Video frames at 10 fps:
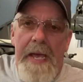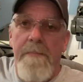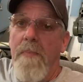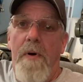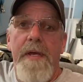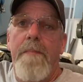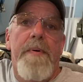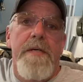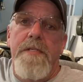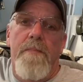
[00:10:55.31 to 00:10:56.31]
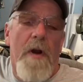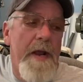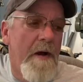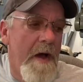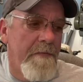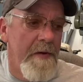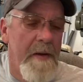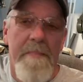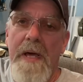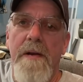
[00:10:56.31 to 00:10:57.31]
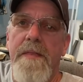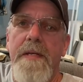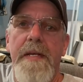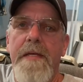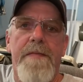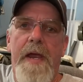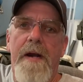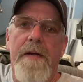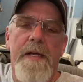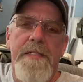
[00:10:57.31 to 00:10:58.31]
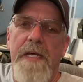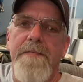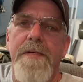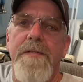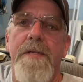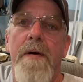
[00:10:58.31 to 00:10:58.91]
and boy, it buzzed them right off, better than any of the air guns I've used.